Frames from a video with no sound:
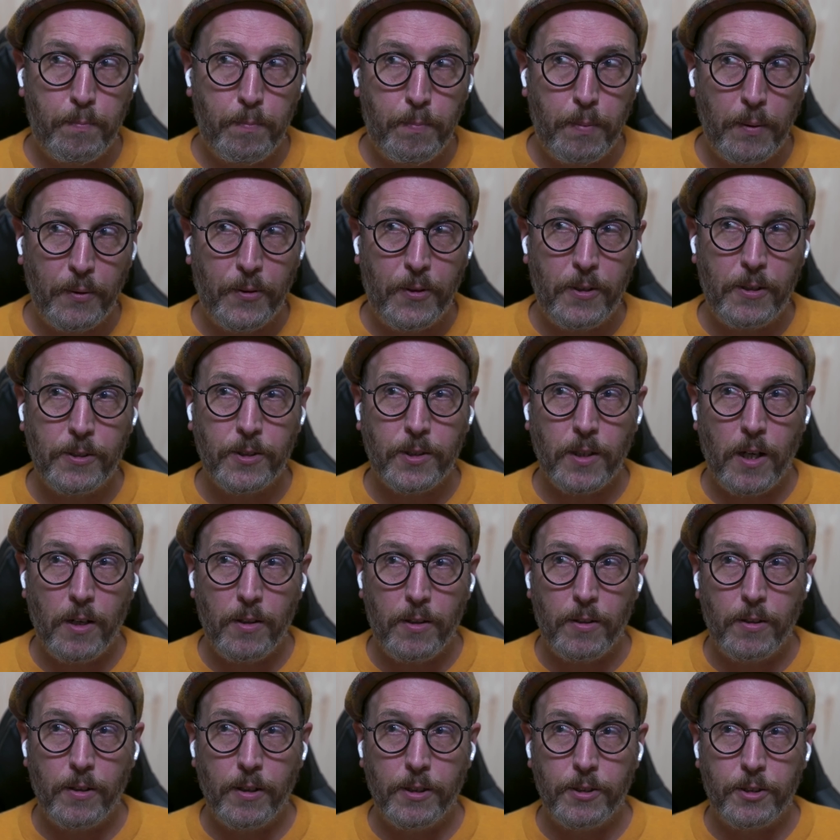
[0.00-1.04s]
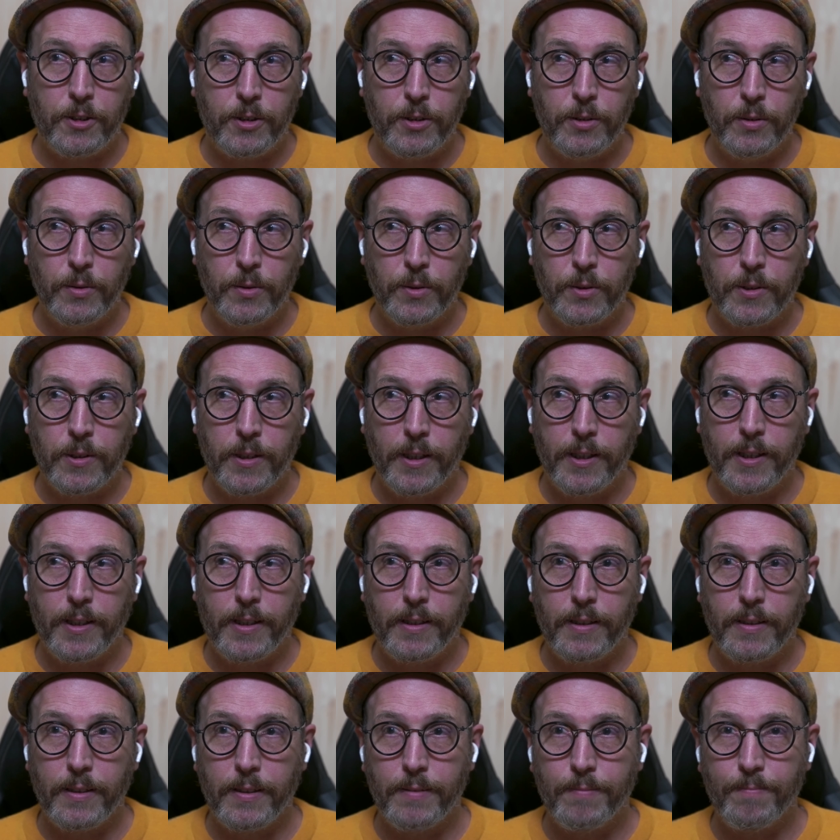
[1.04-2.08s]
But there's other issues.
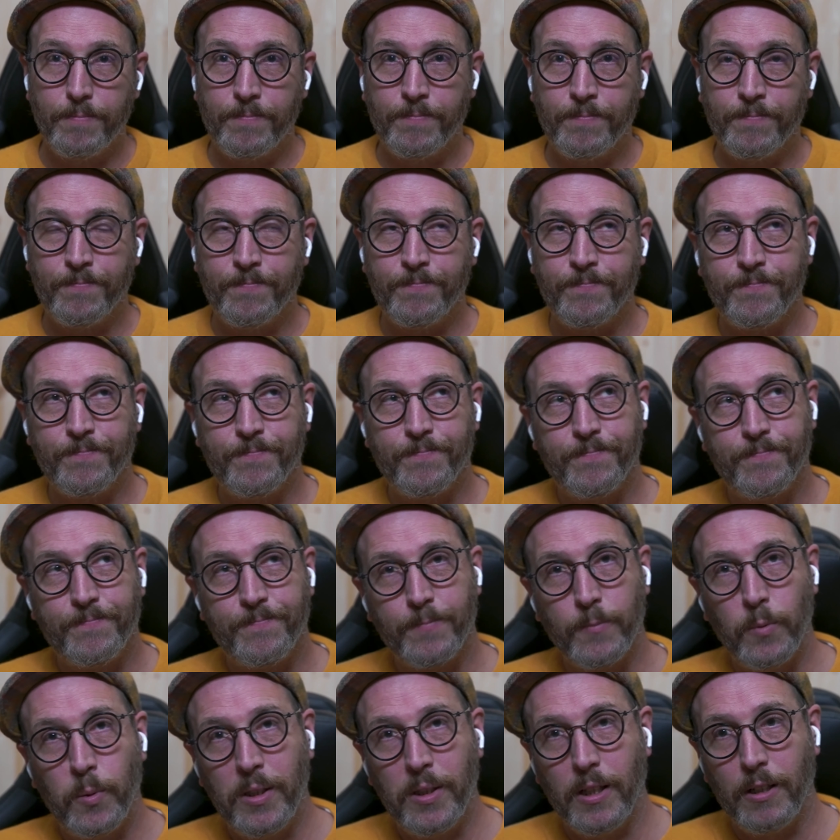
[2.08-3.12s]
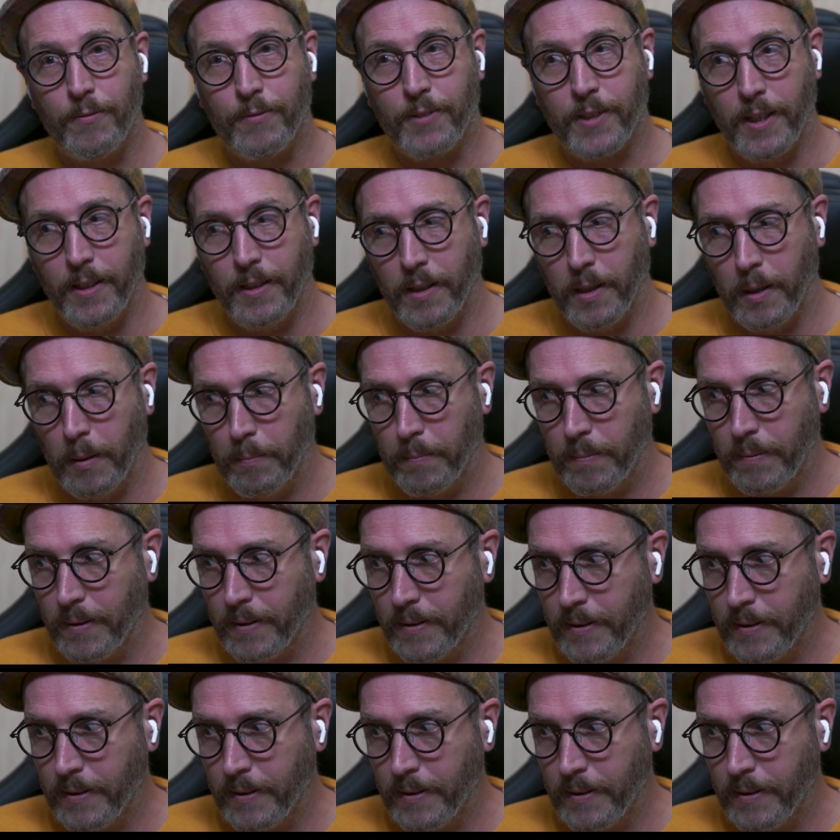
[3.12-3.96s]
Like, we love GitHub.